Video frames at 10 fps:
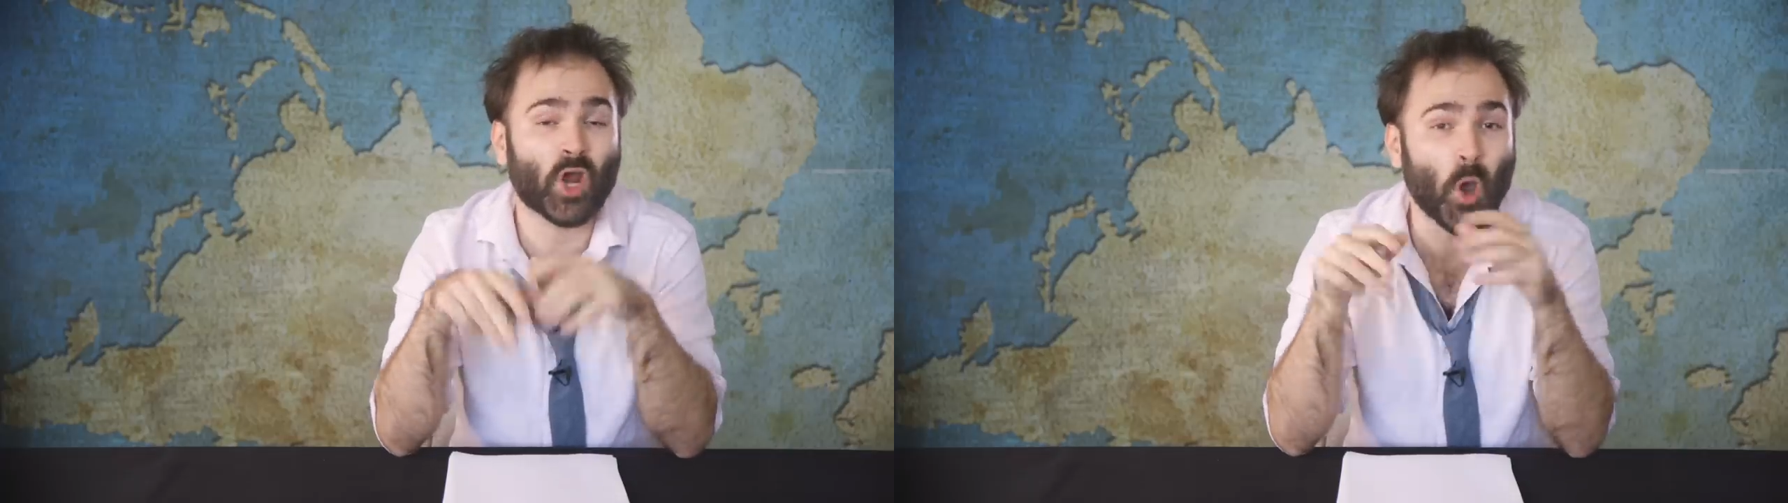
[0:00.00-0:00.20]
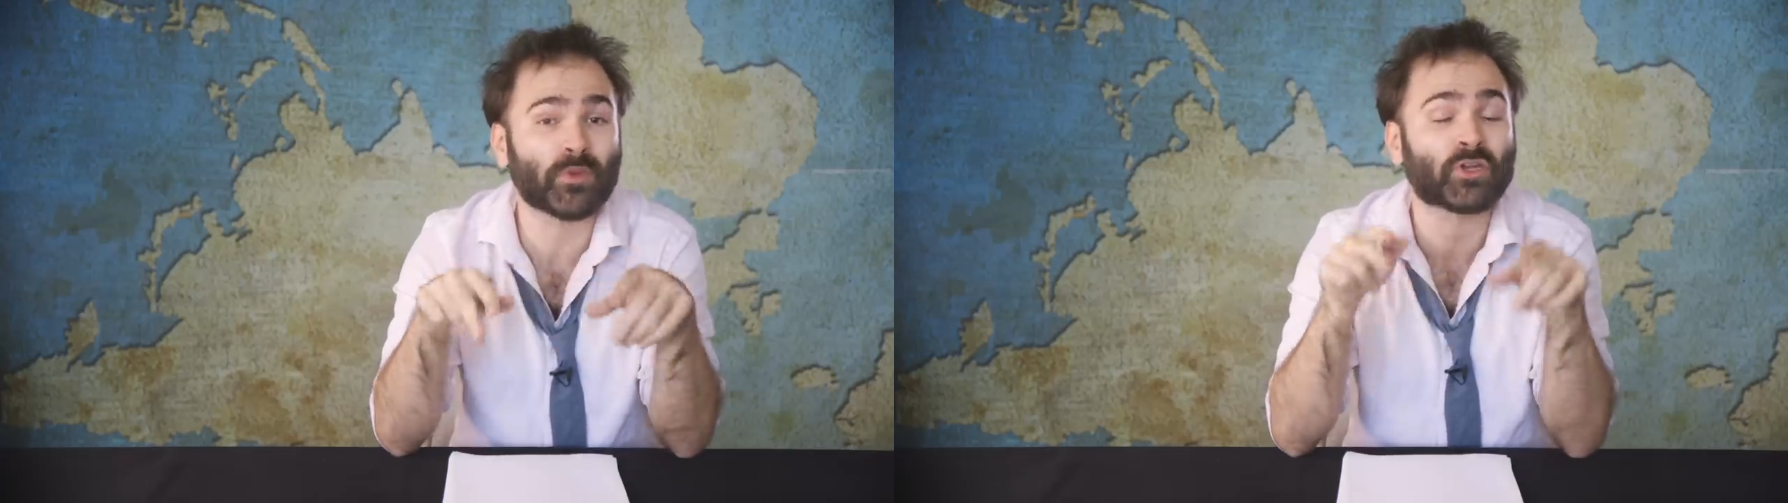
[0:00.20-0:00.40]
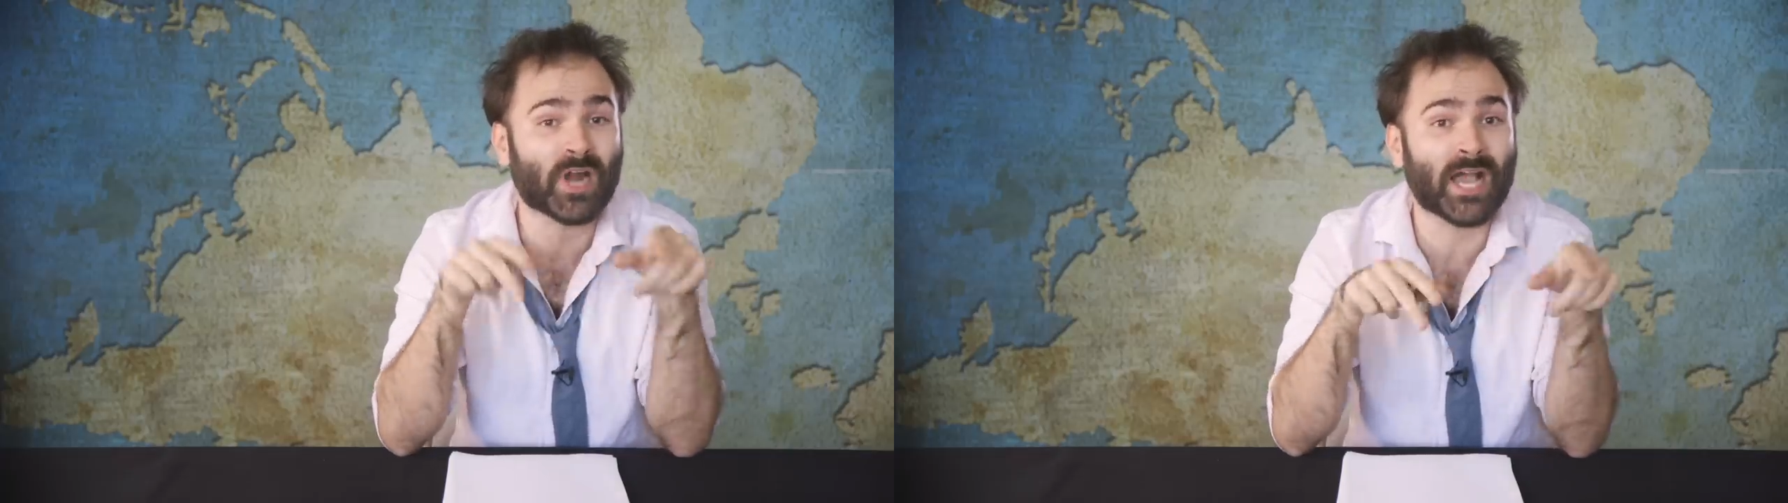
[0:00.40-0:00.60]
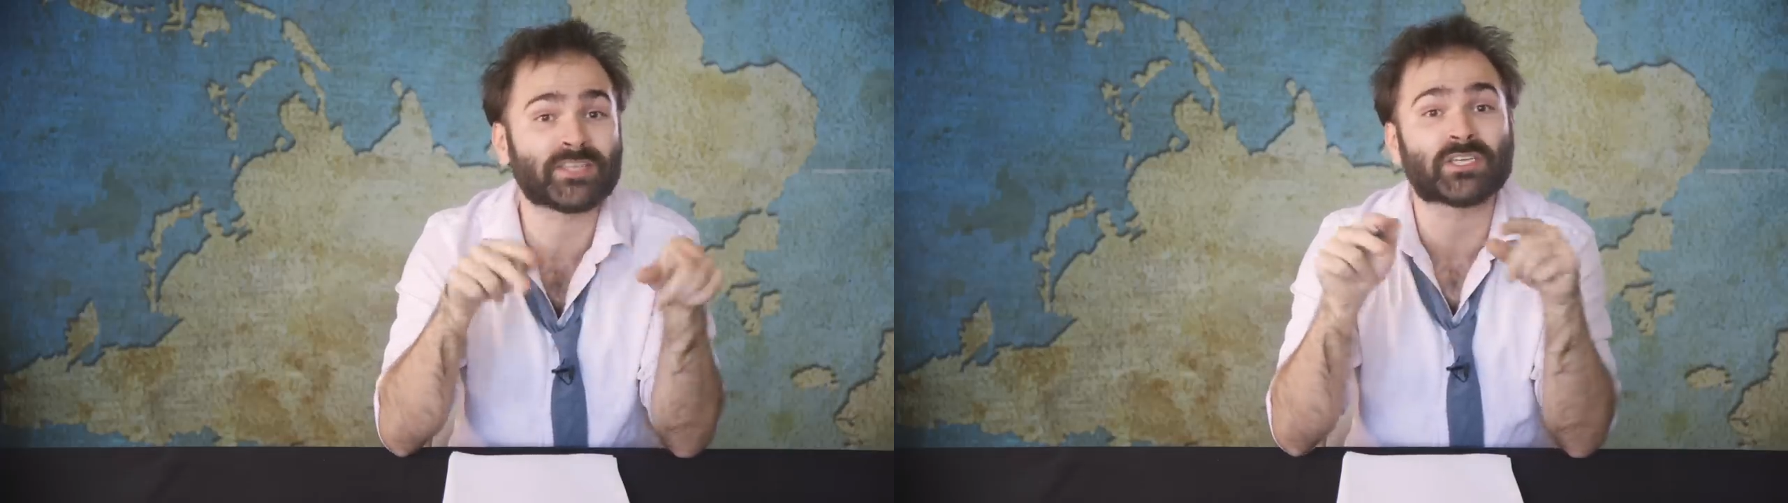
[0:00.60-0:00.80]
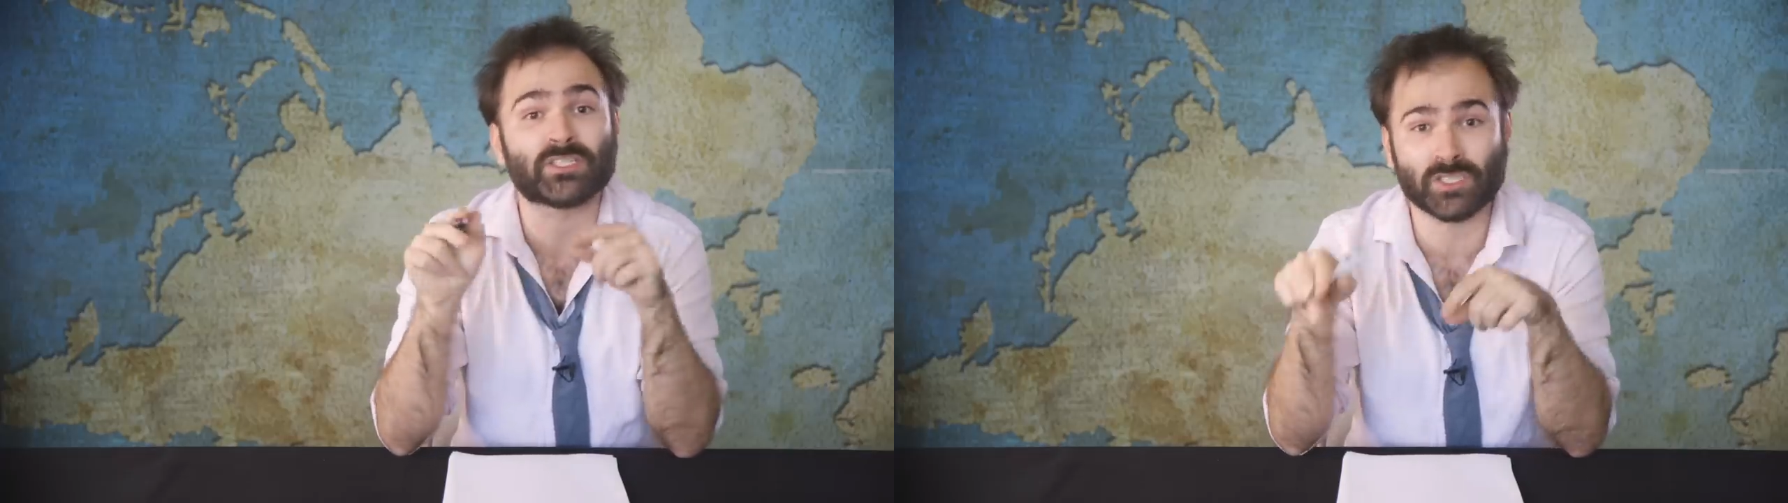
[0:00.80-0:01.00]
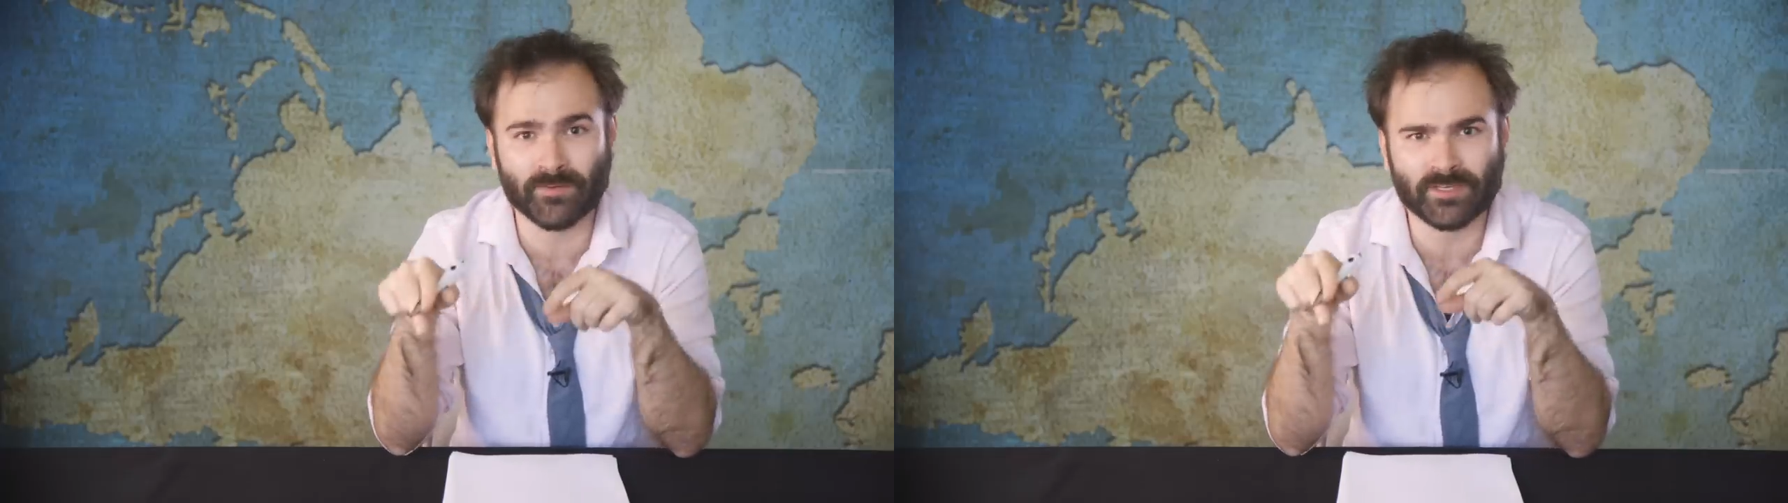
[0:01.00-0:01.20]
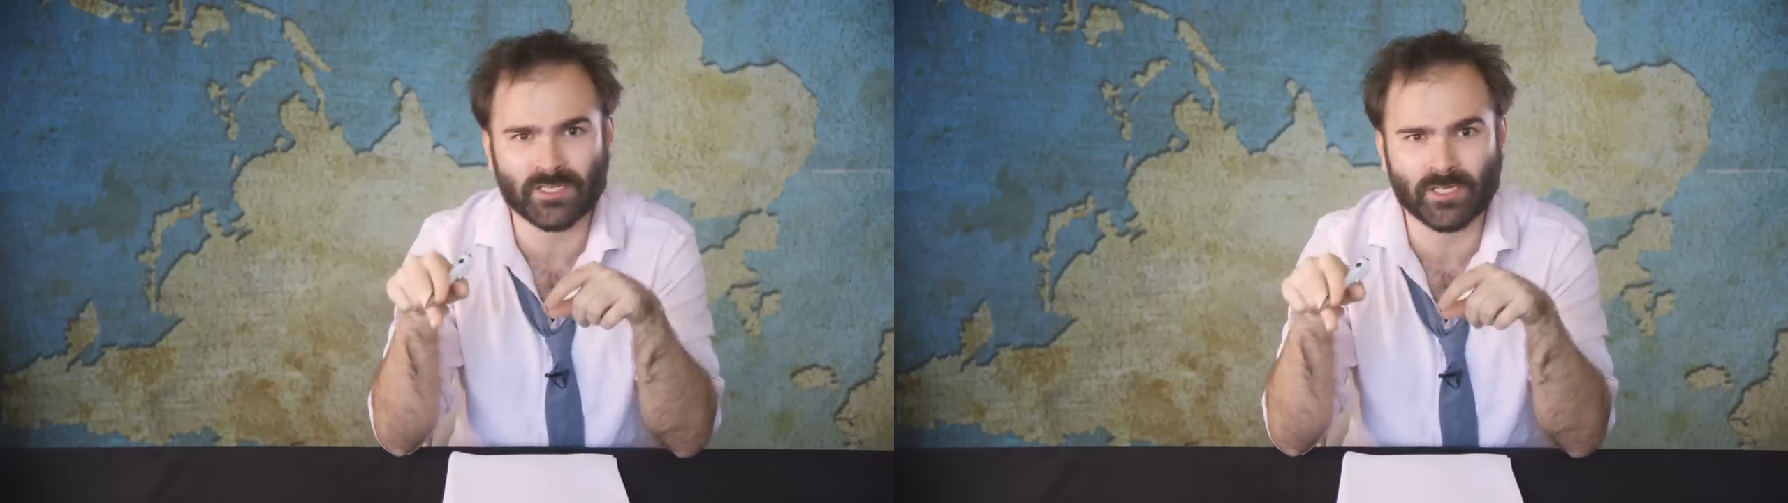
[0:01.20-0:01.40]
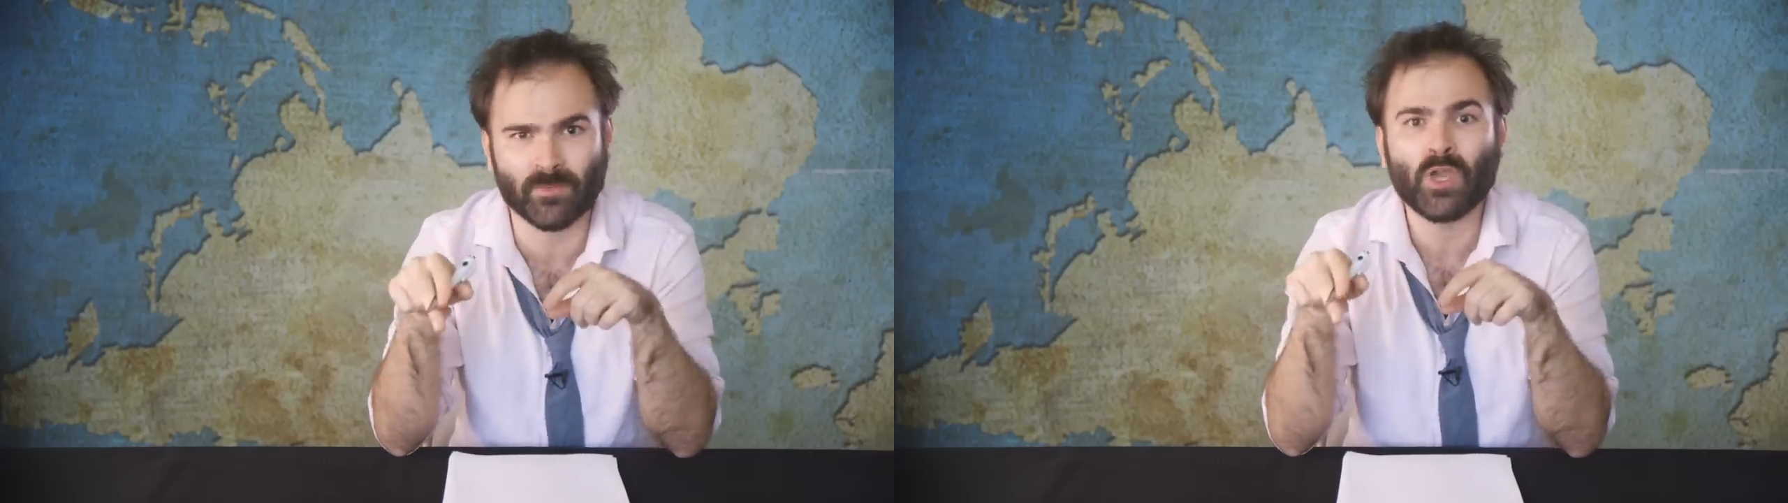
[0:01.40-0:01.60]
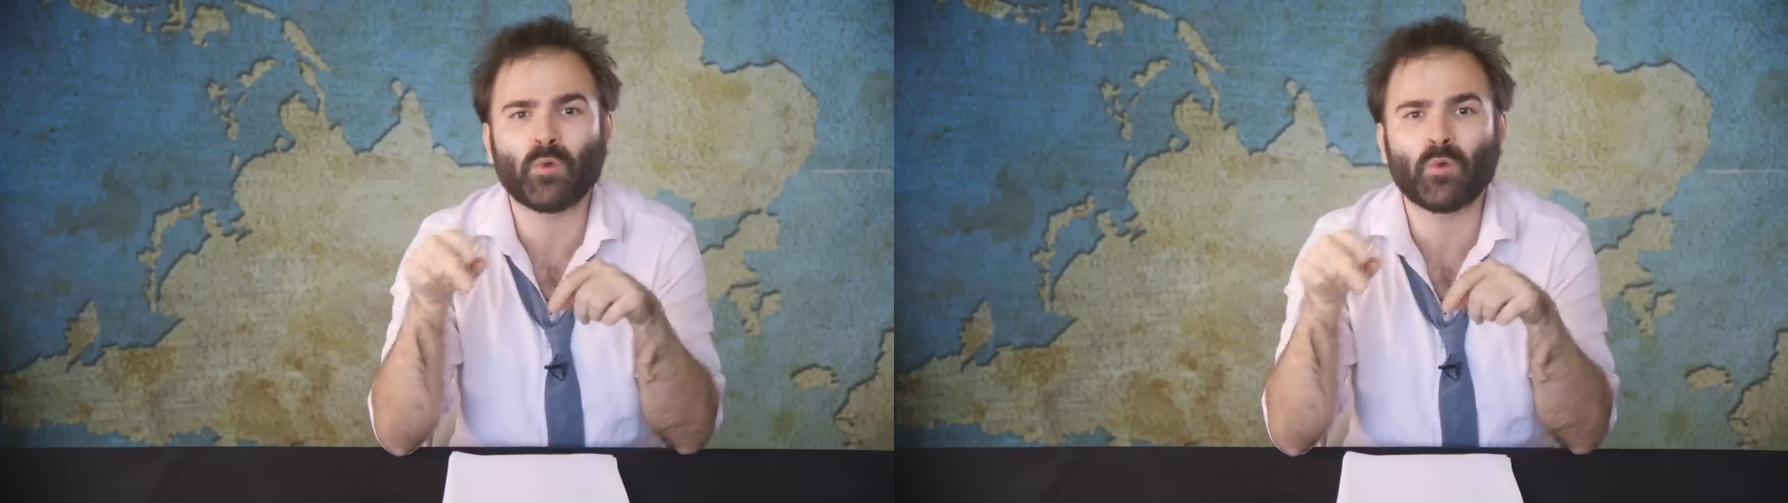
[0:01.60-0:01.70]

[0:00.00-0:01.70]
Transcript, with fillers: opened her eyes to conservatism